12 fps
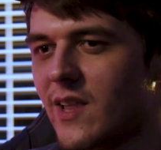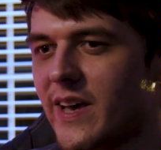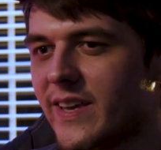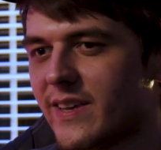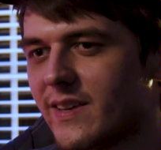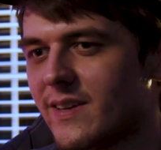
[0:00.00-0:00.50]

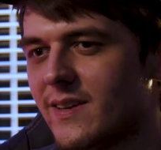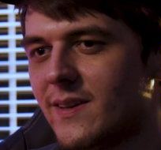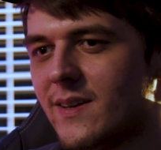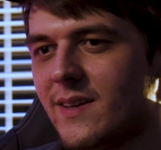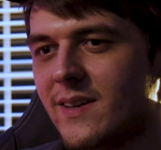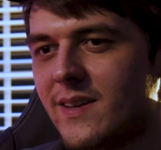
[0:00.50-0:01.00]
like,
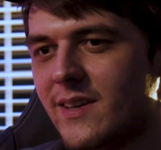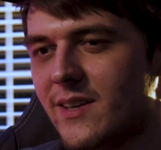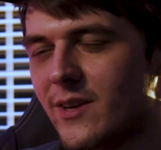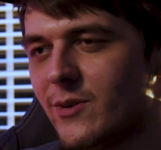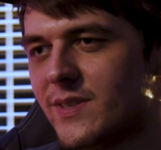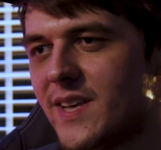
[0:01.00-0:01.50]
you
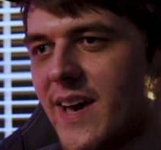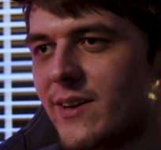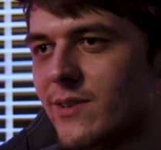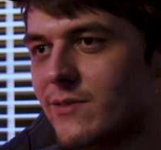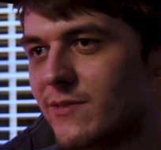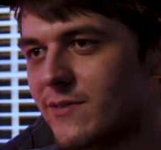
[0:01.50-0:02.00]
know, a
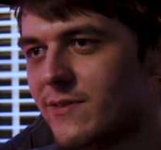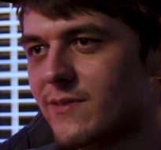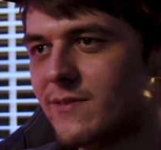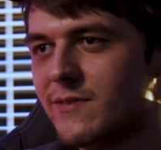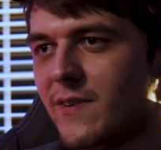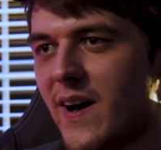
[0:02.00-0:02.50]
town of
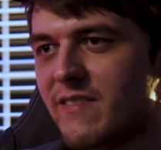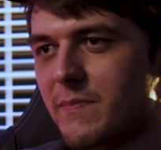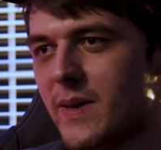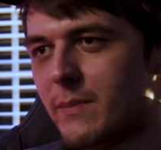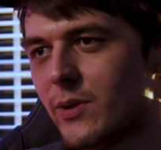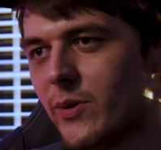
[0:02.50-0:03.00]
5
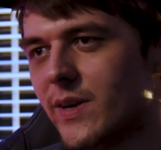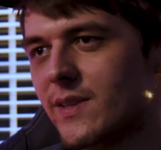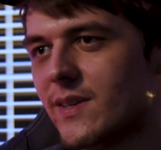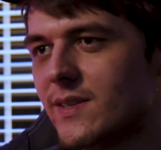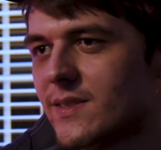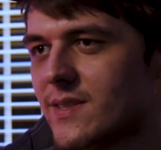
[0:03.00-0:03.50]
people or
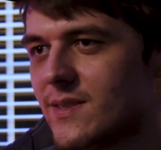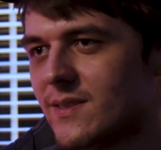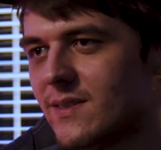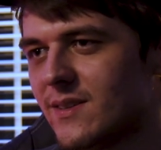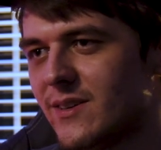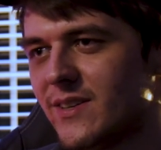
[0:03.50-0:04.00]
anything. It's
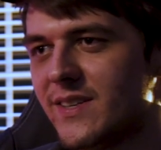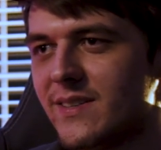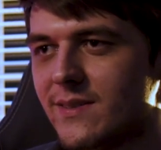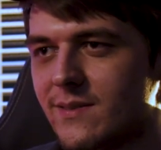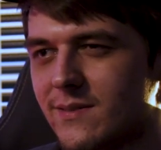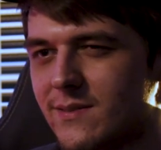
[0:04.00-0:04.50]
got a